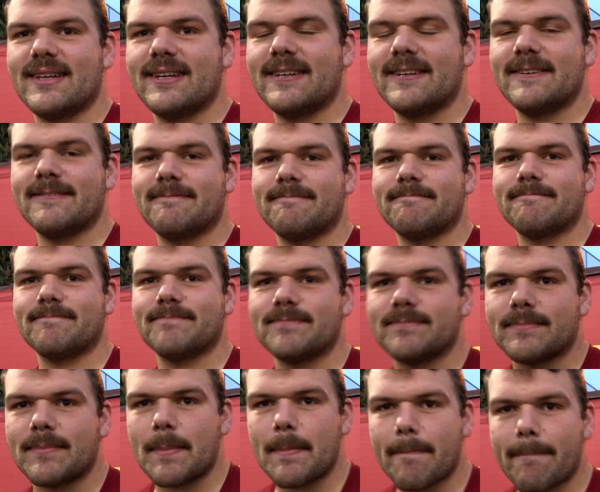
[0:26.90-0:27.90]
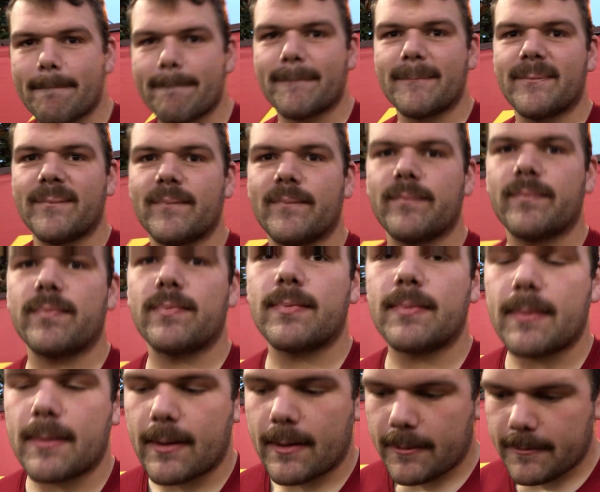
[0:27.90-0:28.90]
More serious question. Justin,
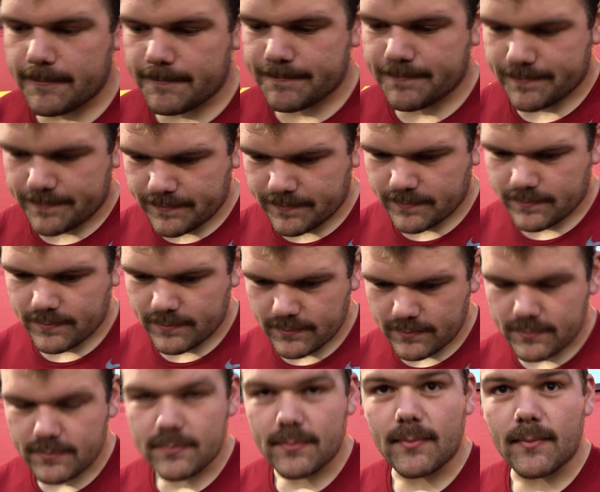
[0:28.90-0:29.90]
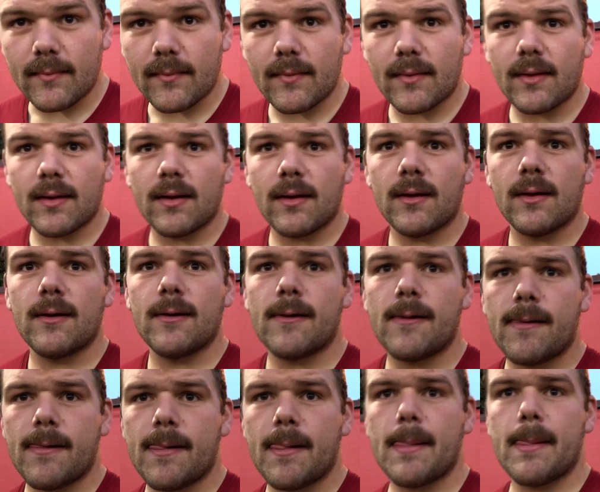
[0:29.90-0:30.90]
you're back. You know, you came back, made a
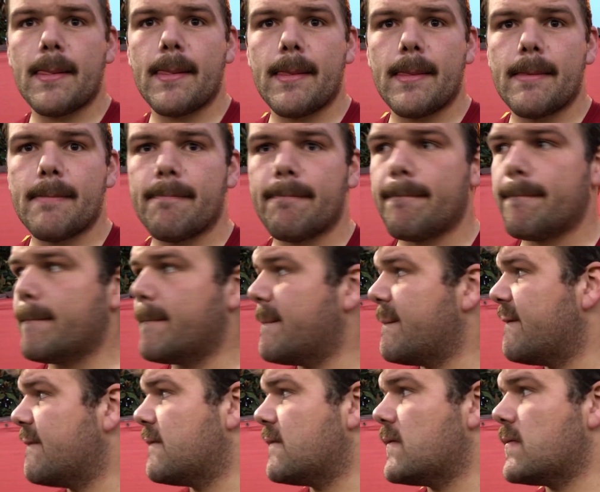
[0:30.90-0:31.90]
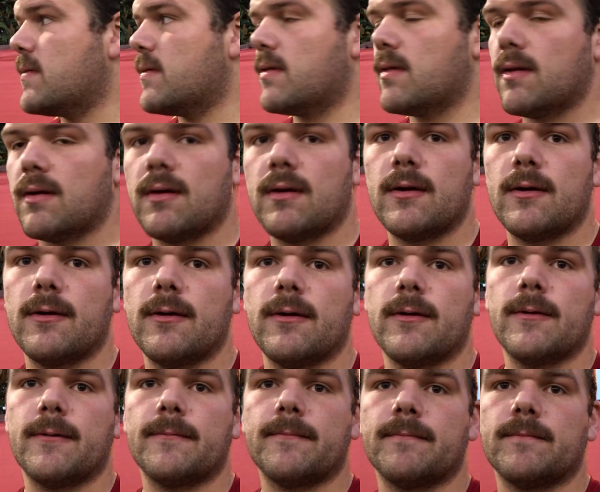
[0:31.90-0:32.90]
decision. How's that been going? You know,
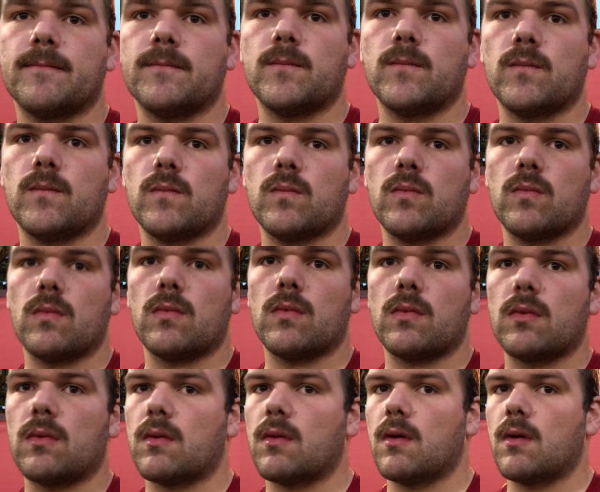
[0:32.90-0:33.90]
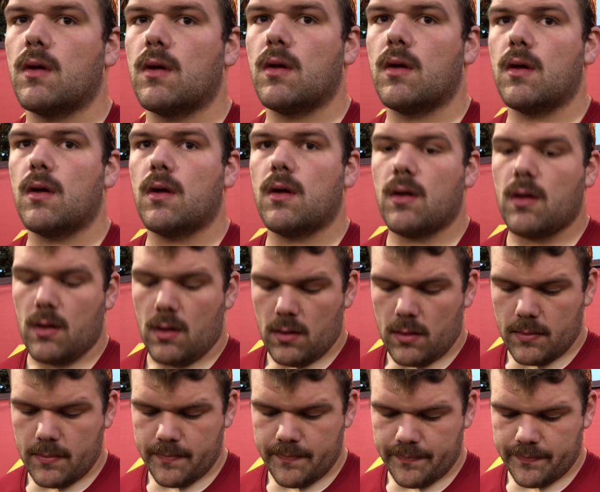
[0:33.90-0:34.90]
just getting to move to center full
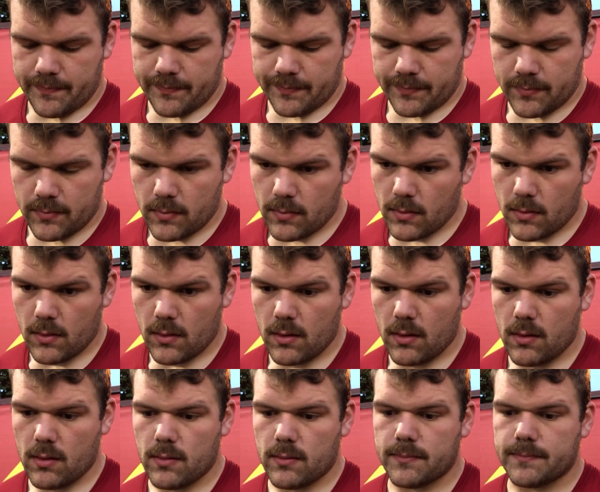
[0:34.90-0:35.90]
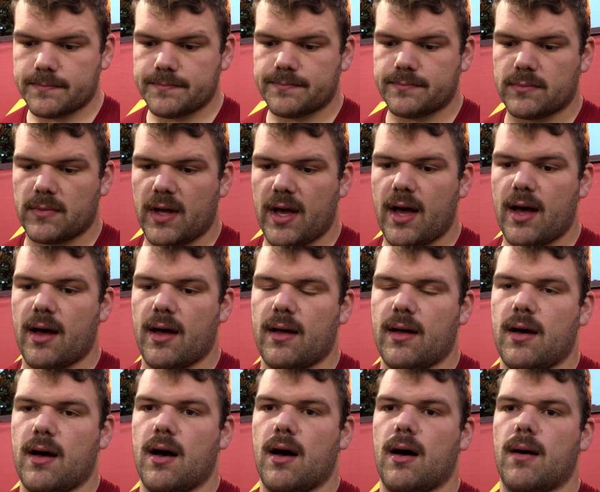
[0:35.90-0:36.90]
time and, you know, be the guy in the middle.
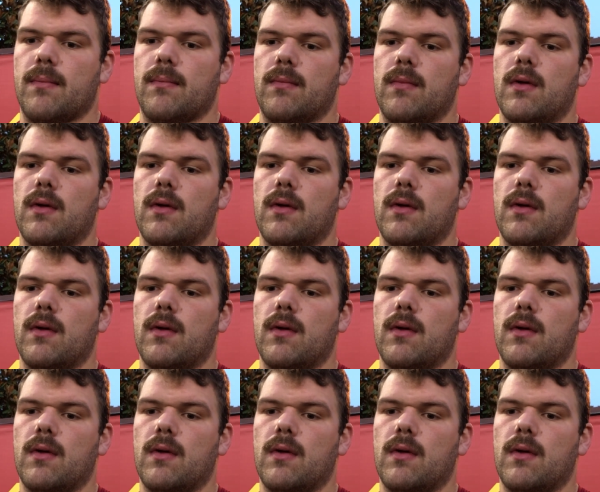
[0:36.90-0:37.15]
Yeah.